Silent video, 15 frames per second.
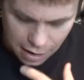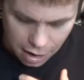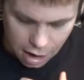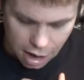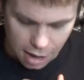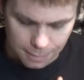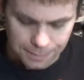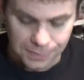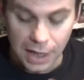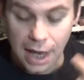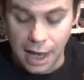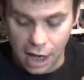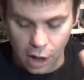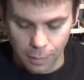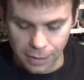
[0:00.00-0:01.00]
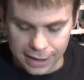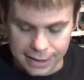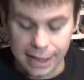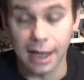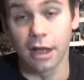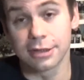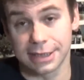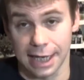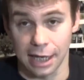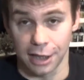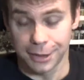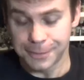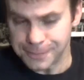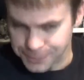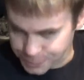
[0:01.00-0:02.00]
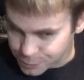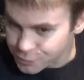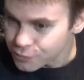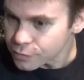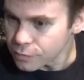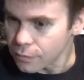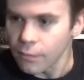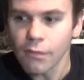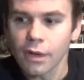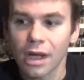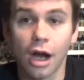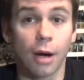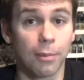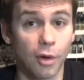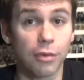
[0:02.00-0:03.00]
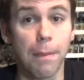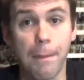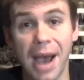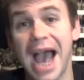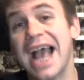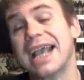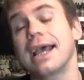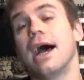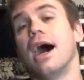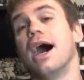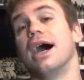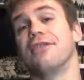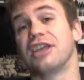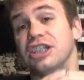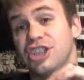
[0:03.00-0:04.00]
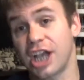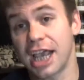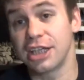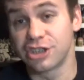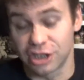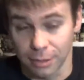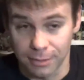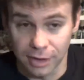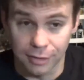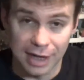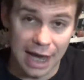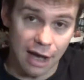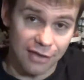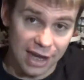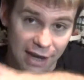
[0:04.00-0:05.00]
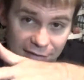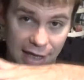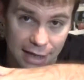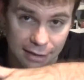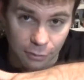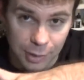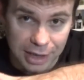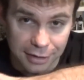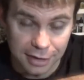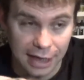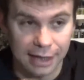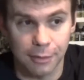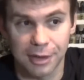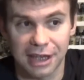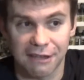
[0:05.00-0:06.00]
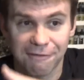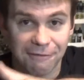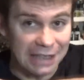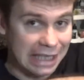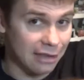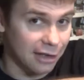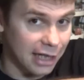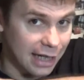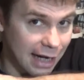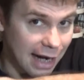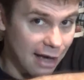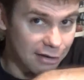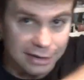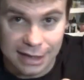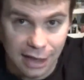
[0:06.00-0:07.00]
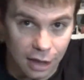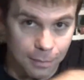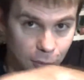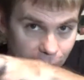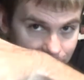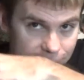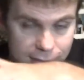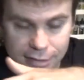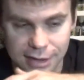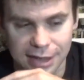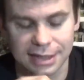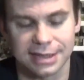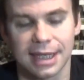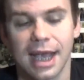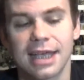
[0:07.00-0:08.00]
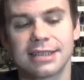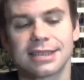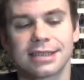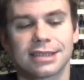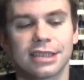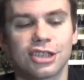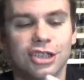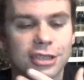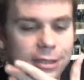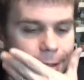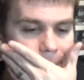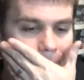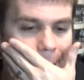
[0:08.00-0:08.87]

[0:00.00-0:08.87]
Hellblade and Helltalon are both back. They changed them though. Now they have that weird where they flicker in and out and teleport to the side 6 inches.